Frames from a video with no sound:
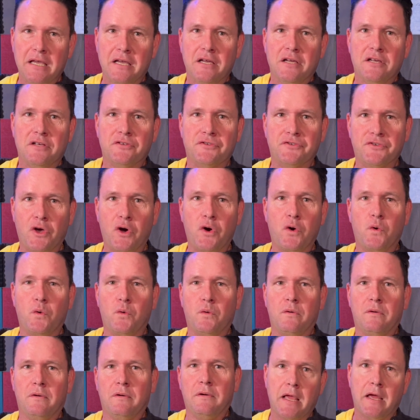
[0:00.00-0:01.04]

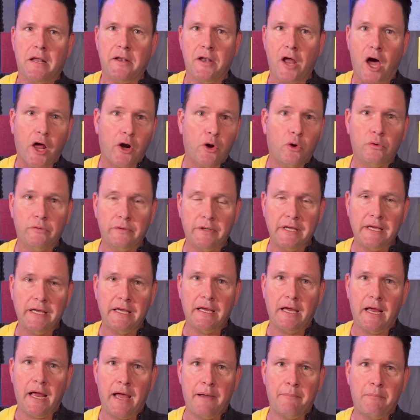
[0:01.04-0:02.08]
So not
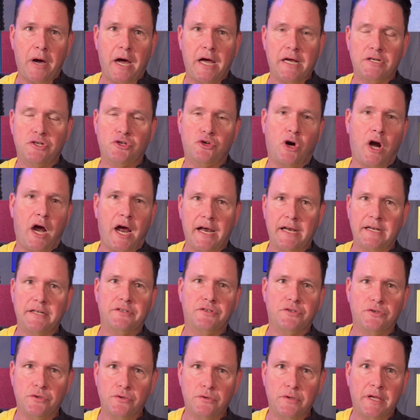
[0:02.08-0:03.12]
only am I
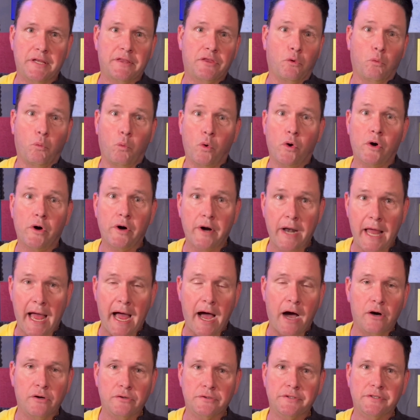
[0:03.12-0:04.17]
trying to get the word
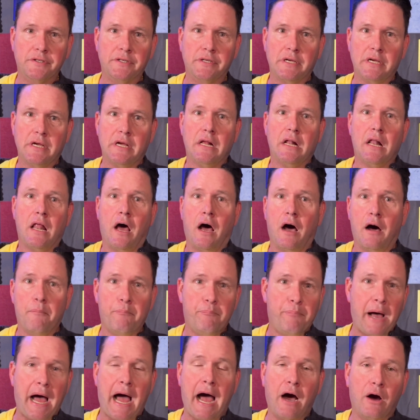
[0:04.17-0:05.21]
out
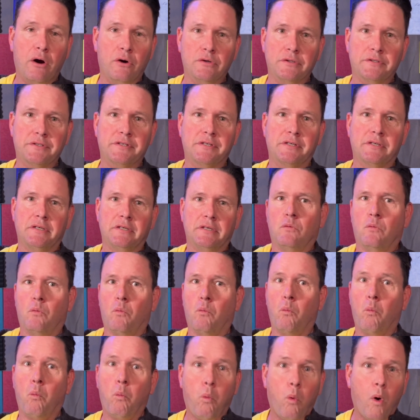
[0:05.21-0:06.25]
about
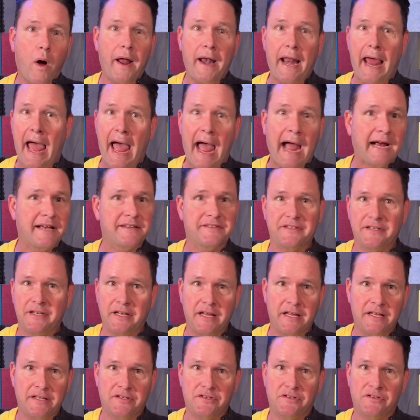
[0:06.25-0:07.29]
what
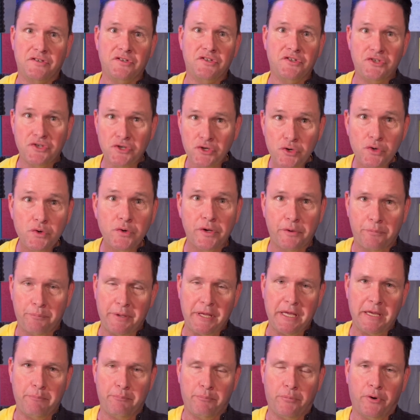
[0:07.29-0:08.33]
accidents do to
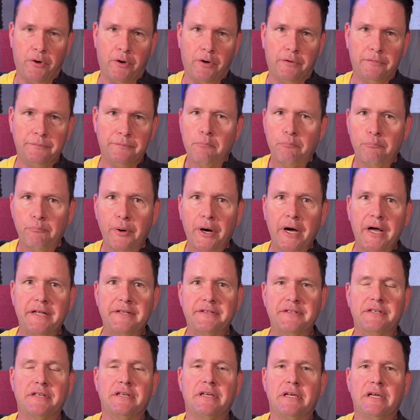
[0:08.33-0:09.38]
people,
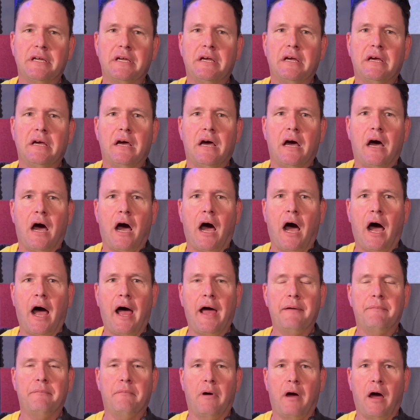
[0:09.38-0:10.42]
but
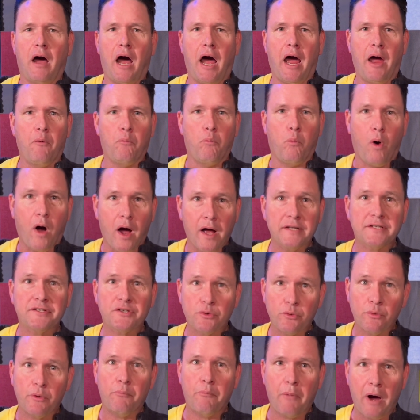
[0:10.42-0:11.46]
I want
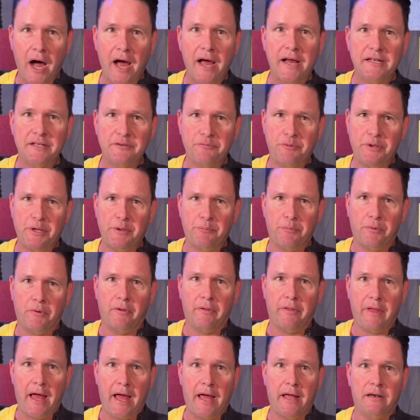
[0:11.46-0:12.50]
to remind
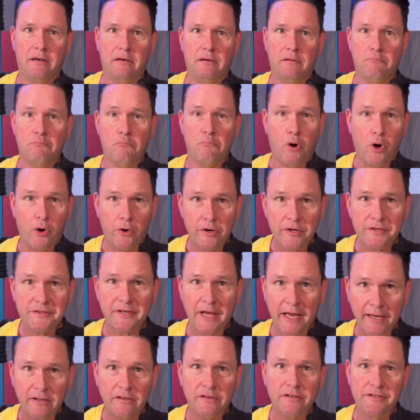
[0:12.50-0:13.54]
people that
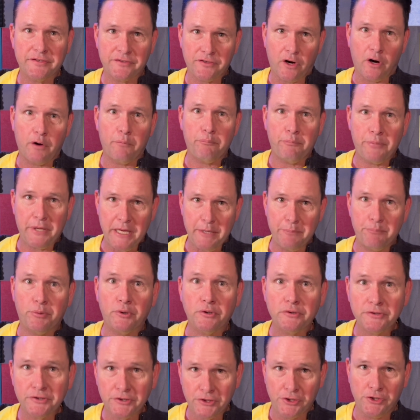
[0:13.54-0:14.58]
motorcyclists are
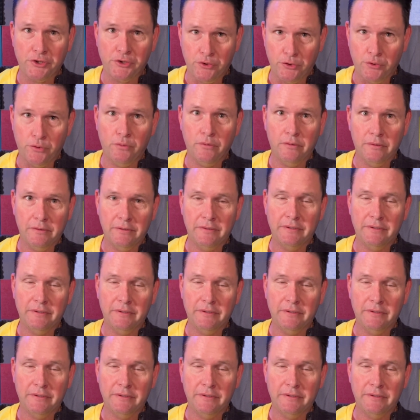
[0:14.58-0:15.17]
people too.